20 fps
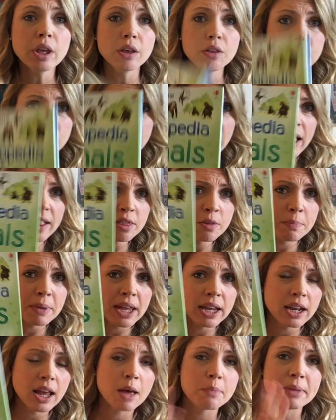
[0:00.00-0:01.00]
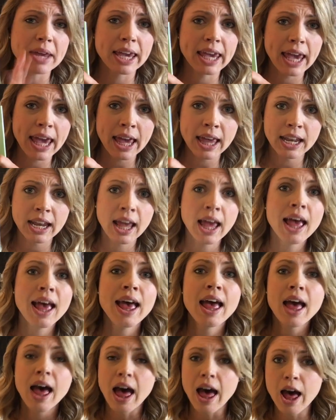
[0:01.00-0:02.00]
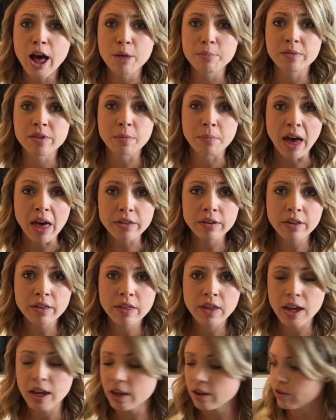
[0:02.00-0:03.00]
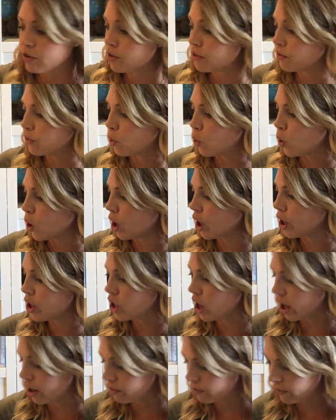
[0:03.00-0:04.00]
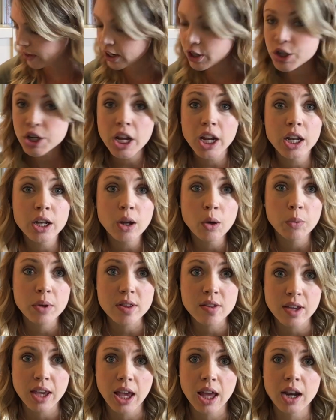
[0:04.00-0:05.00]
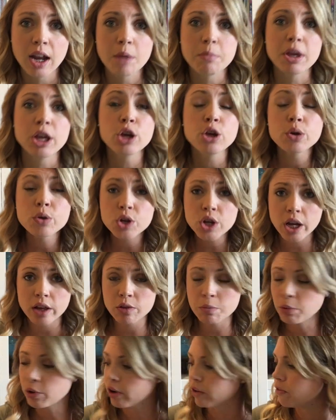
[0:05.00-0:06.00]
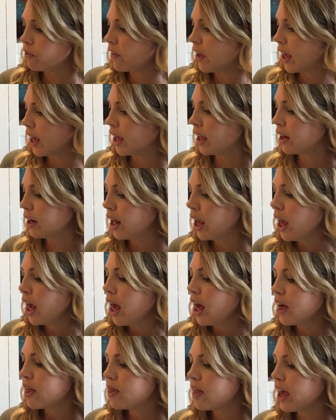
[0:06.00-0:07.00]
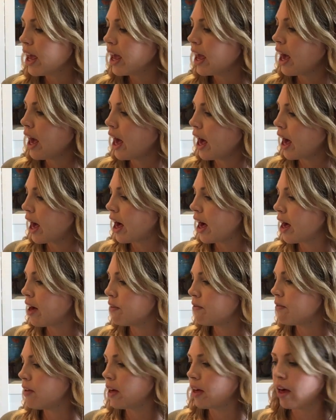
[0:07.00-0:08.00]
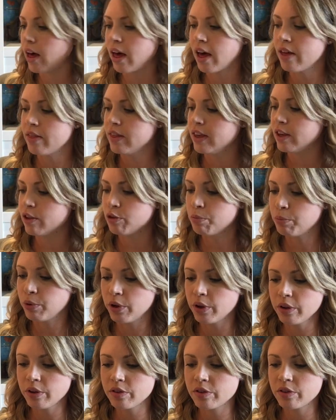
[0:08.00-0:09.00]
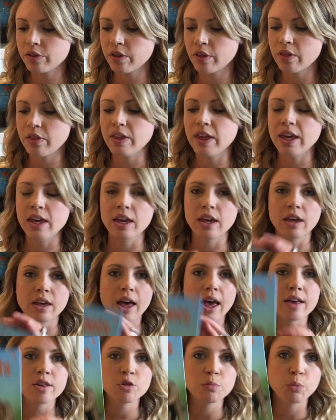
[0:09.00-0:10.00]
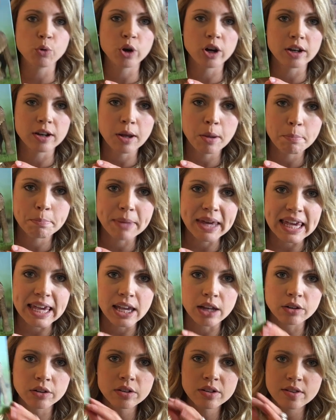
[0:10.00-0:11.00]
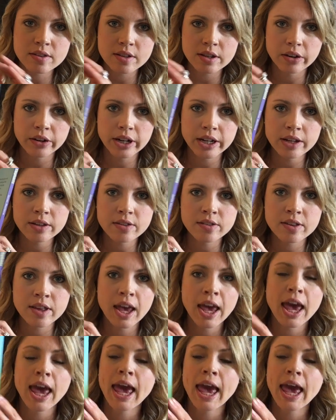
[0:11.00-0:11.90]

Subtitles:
So that's been a big hit. Some other things for nonfiction. Once again, I'm a huge Usborne fan. They have these books, the Usborne Beginners series,